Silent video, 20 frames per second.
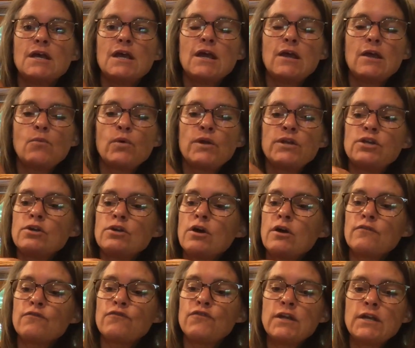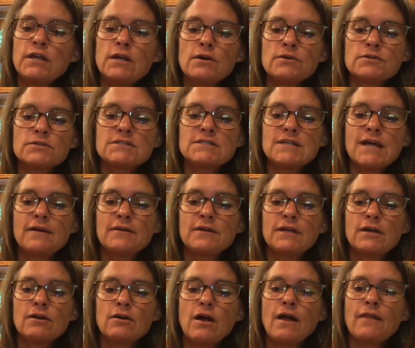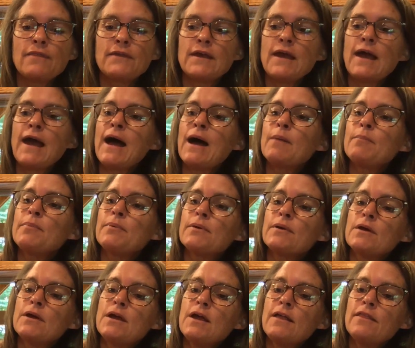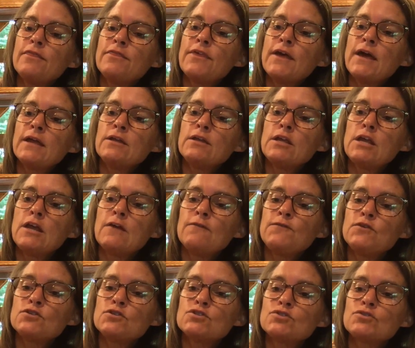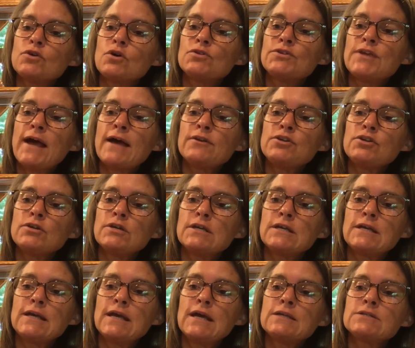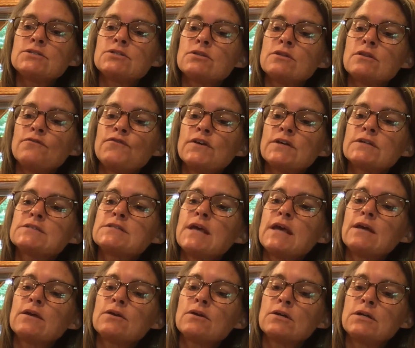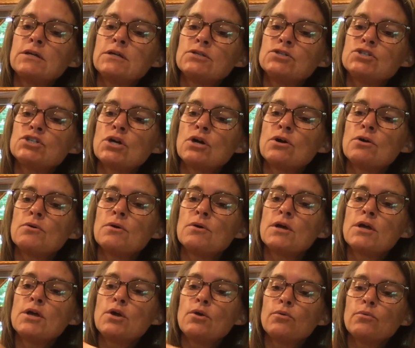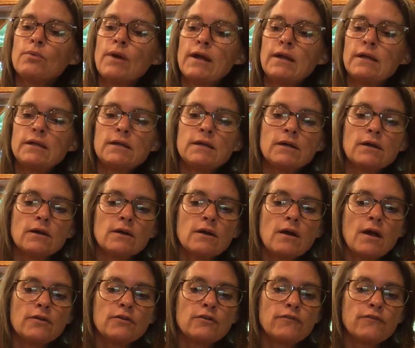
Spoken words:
When you go to videos down here on the app, then if you scroll down, you can get to the Fixate cooking show right here on your